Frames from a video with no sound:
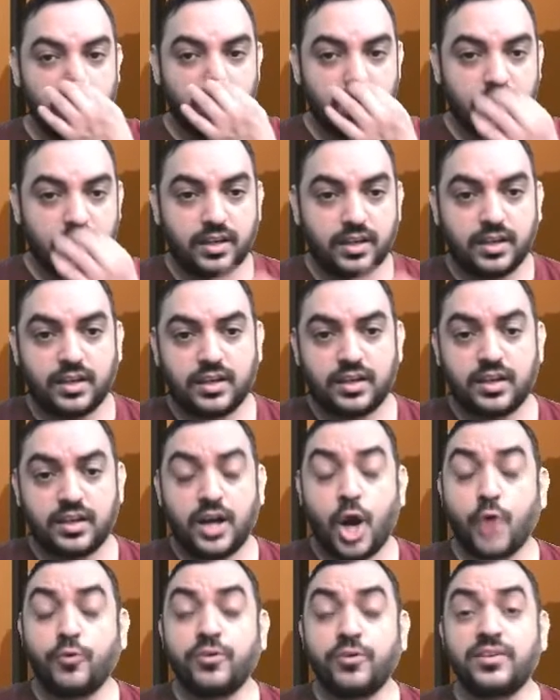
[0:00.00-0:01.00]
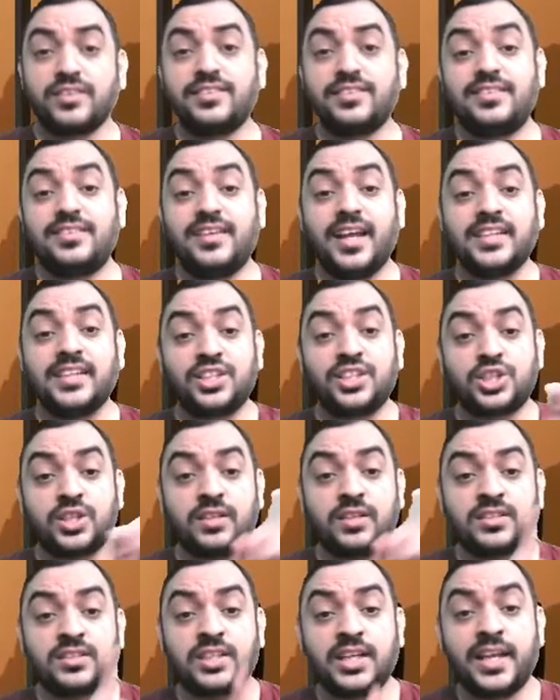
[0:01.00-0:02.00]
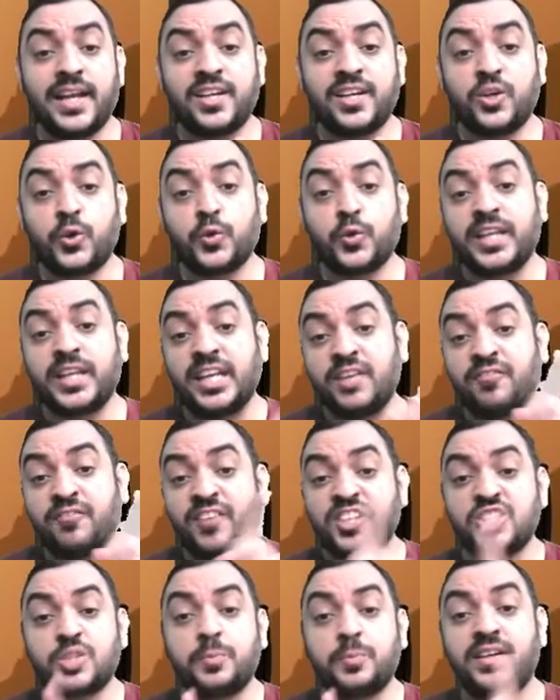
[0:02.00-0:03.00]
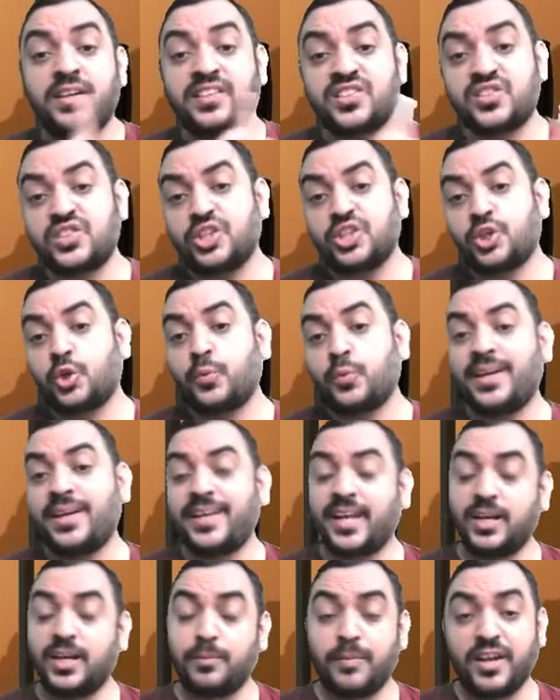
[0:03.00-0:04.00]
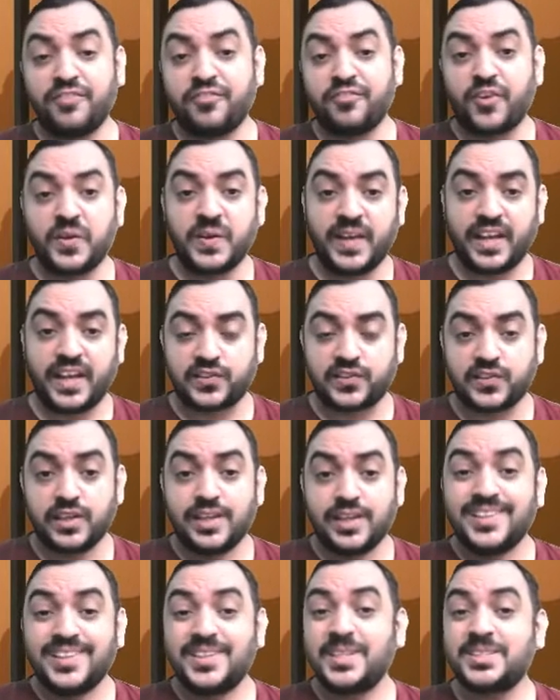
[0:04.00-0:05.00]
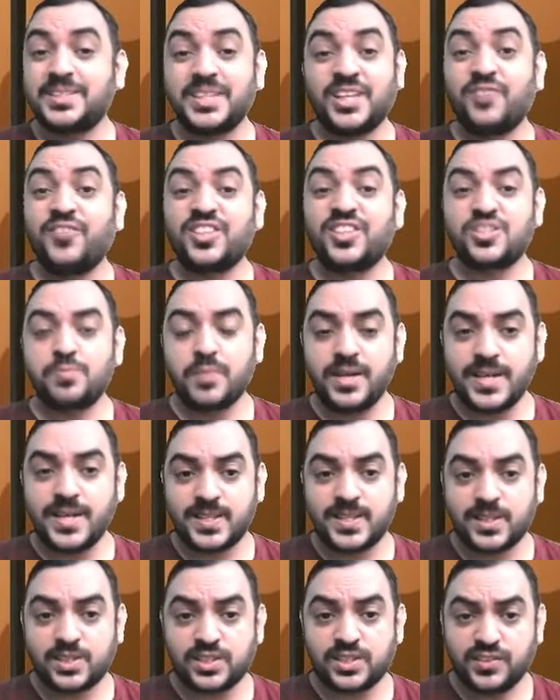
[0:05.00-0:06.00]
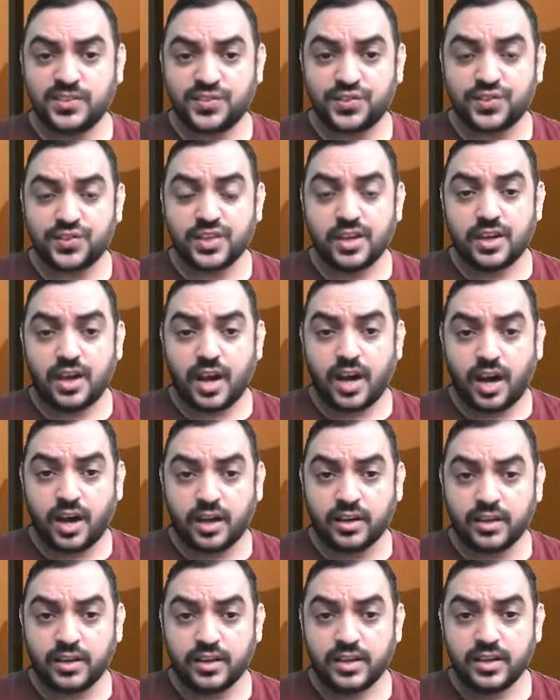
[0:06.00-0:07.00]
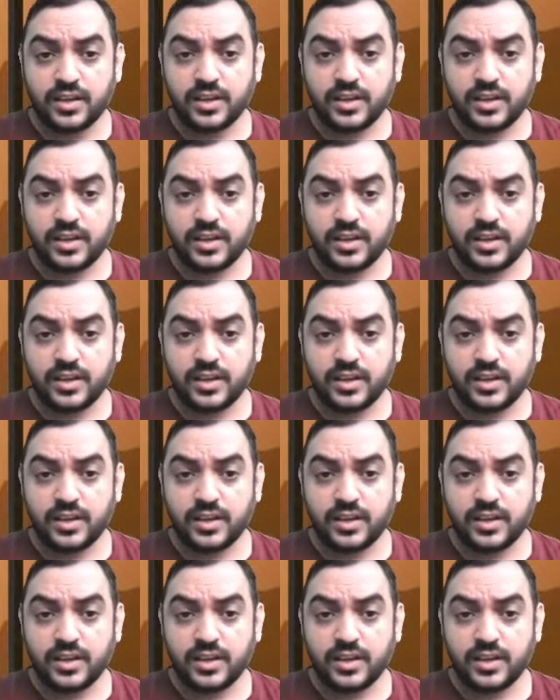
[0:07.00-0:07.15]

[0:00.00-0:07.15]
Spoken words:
However, decisions related to the investments to be done by Fundex. These investment decisions are